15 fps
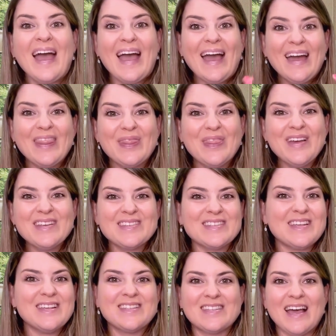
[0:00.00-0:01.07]
And
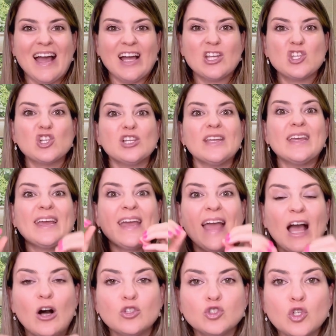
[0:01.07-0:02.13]
this is actually
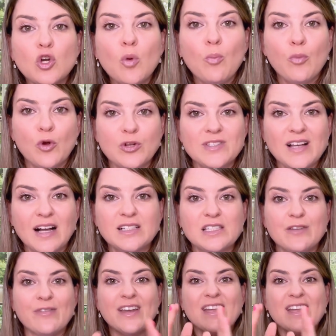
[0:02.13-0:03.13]
counterproductive.